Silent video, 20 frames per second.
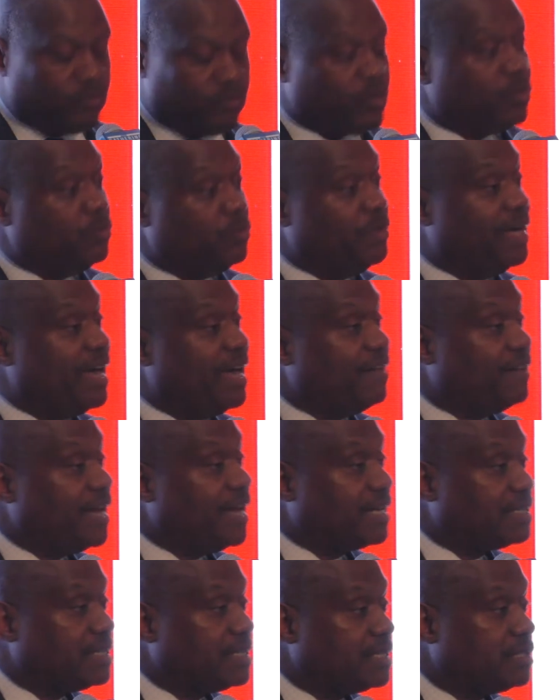We have
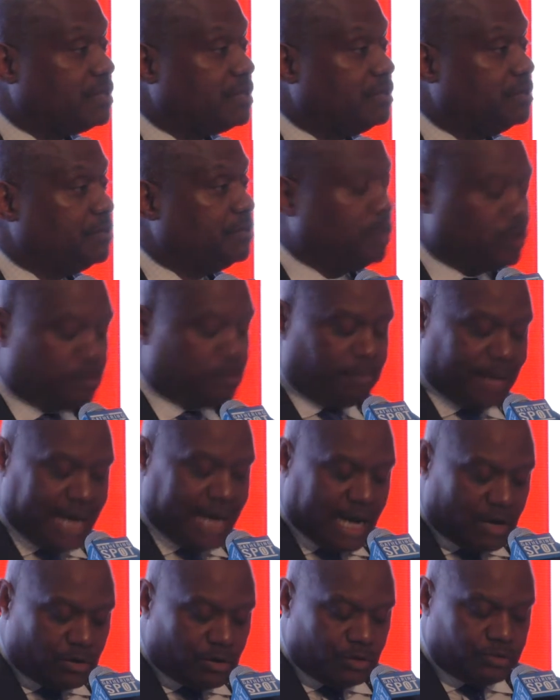access to the most
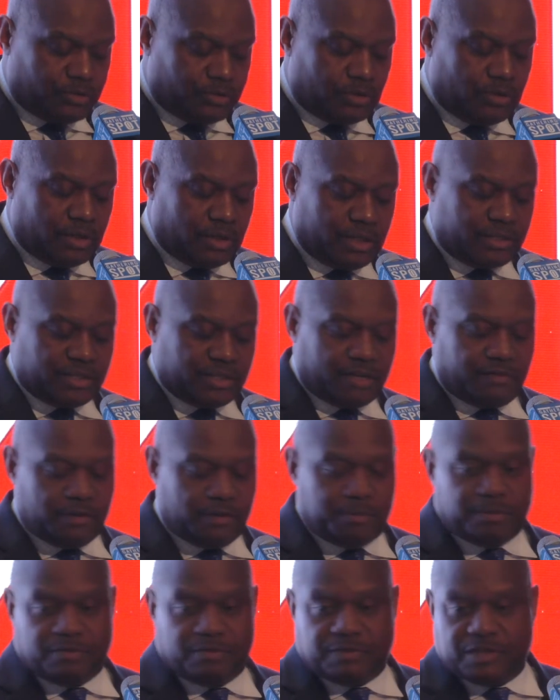powerful
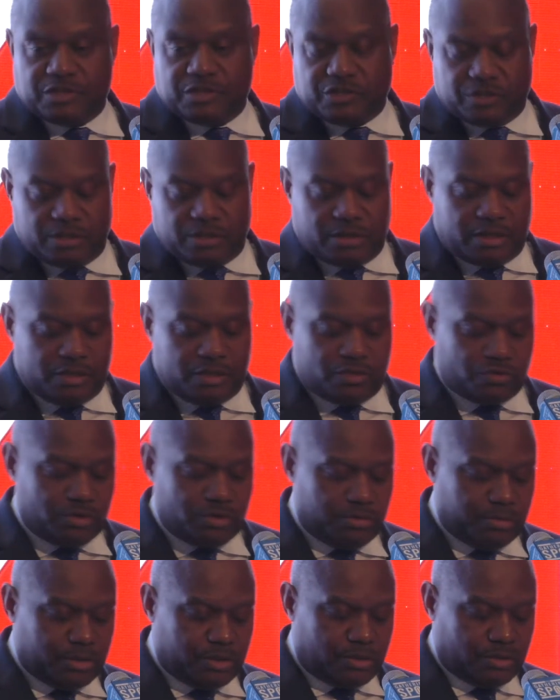HIV prevention and
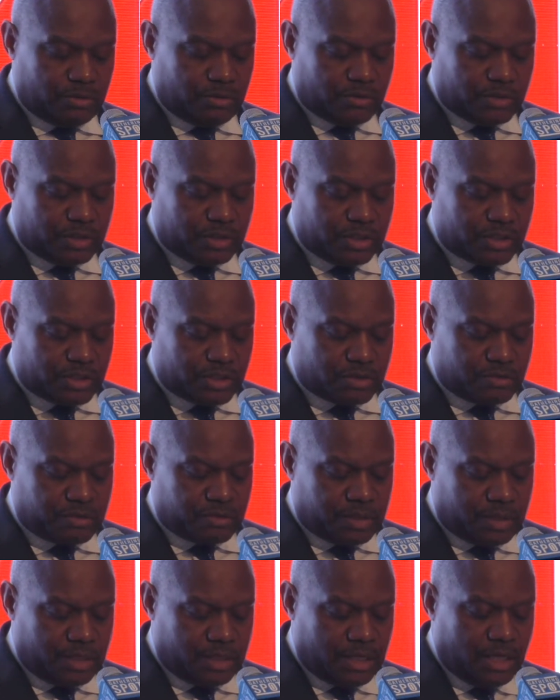treatment tools in
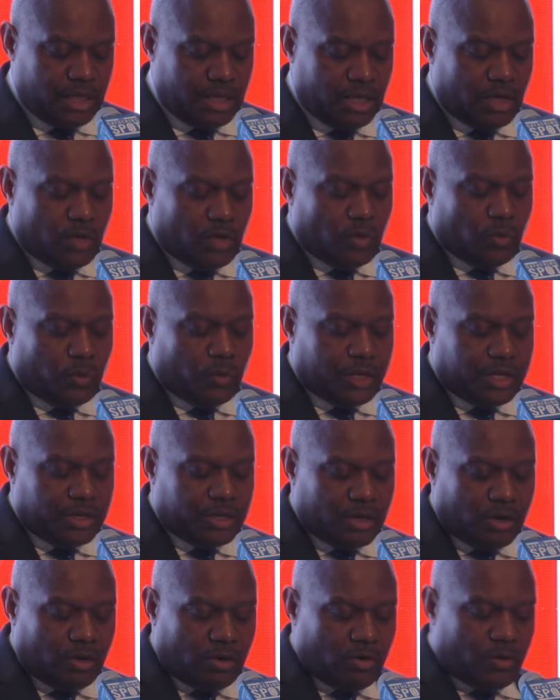history. We
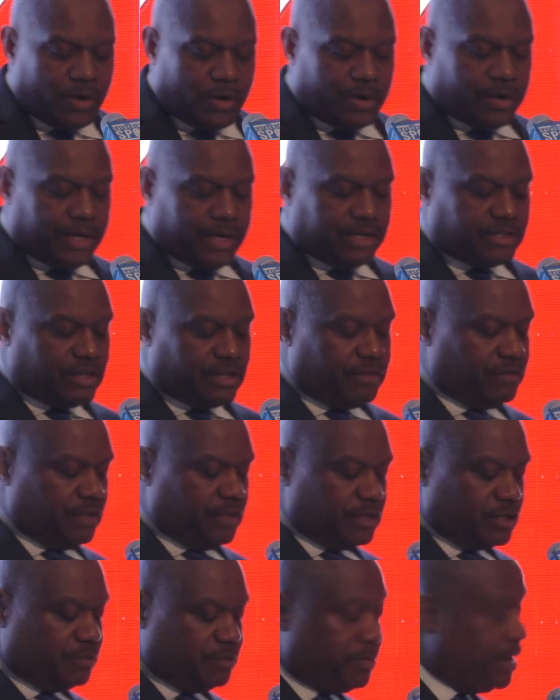know where HIV
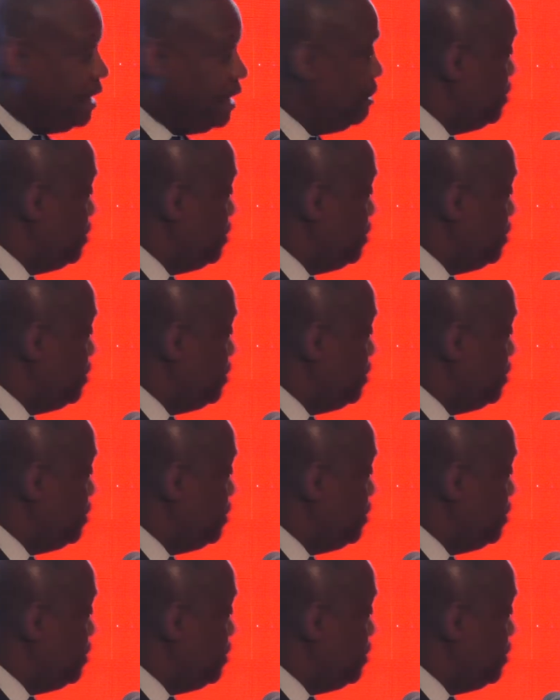is spreading